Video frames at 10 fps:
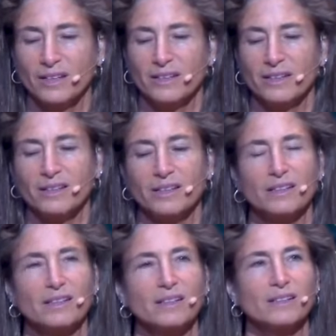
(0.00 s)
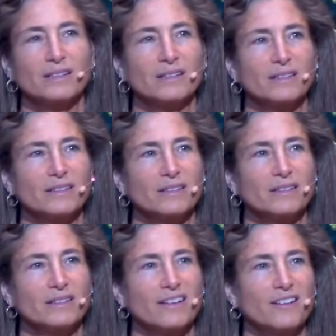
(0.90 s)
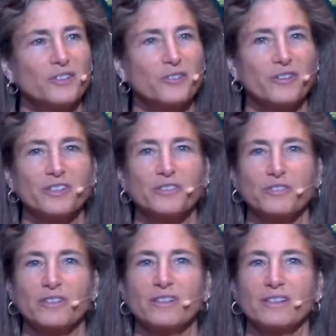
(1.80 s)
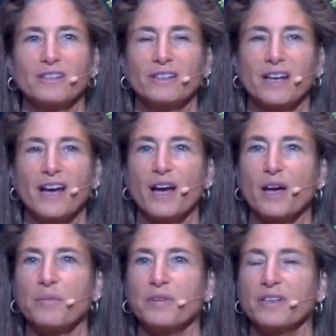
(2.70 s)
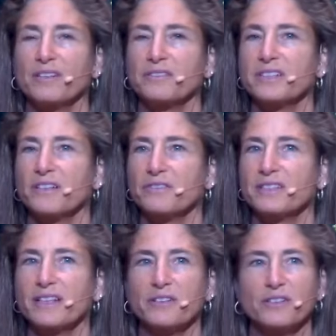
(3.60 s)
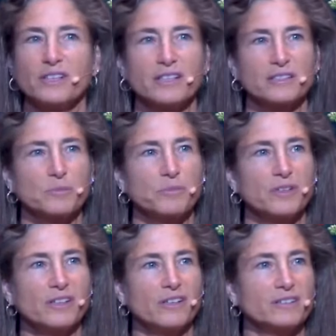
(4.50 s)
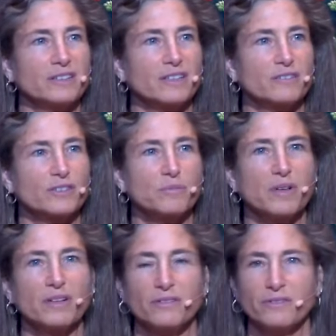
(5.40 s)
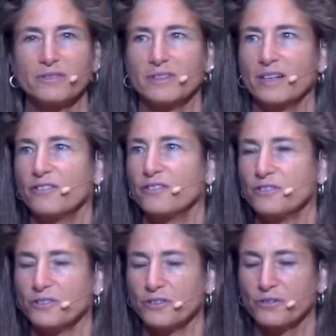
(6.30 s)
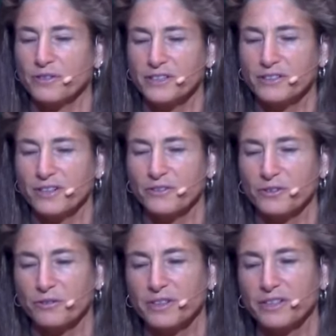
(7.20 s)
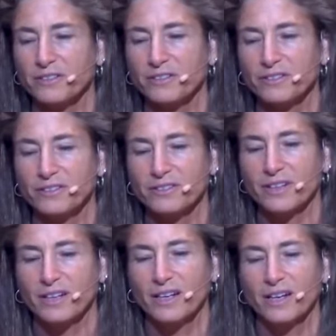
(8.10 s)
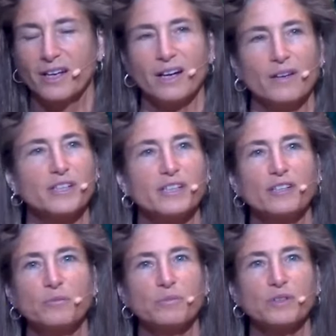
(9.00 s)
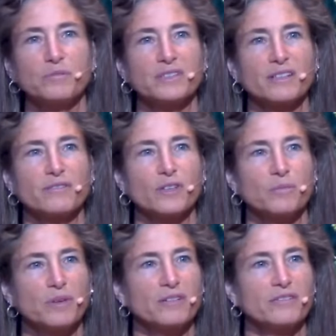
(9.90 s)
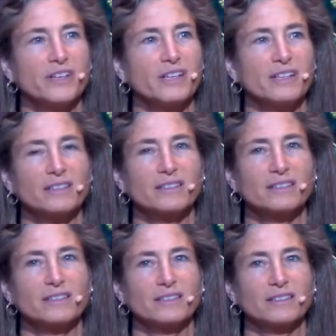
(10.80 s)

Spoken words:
That contrary to the habit of self-centeredness and putting ourselves above others or other creatures, he didn't put himself above ant.